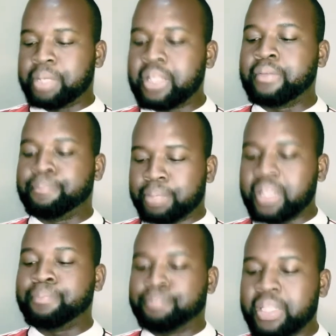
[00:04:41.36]
Big
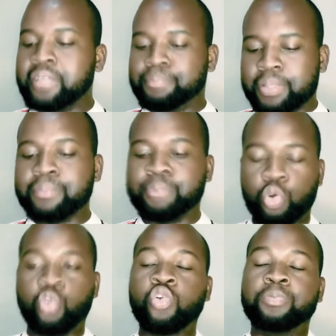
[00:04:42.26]

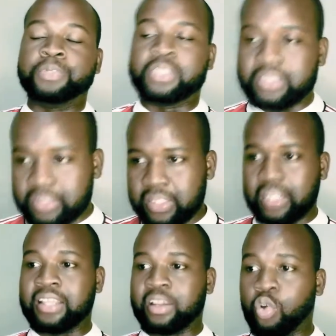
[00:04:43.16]
groups.
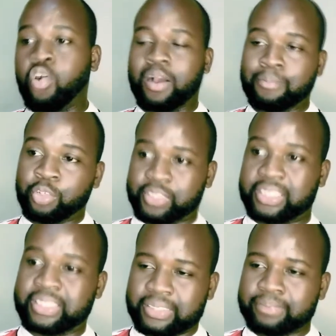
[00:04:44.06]
They are the Coca
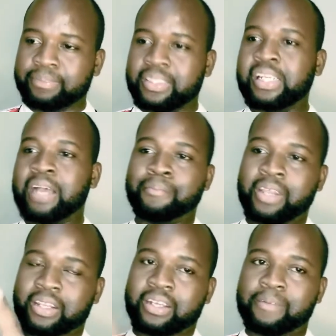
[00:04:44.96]
music in
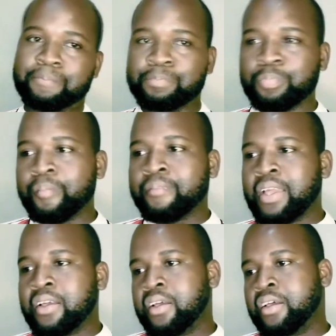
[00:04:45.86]
America.
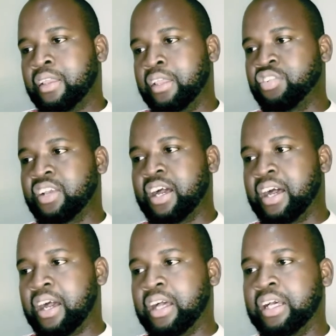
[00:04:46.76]

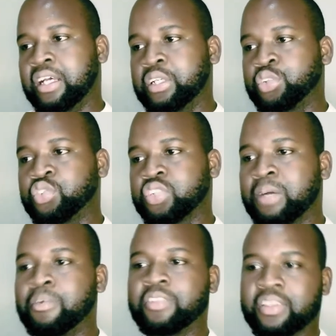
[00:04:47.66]

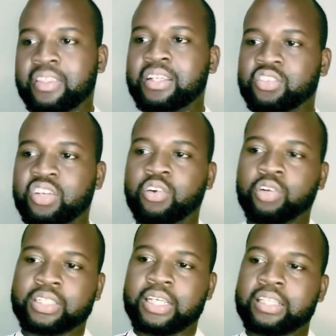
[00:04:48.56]
Some of the things that
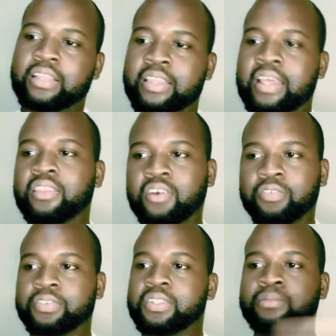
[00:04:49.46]
caused the death
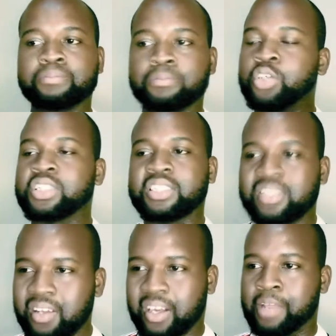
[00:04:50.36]
of most
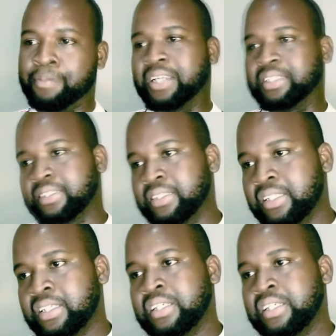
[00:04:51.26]
rappers.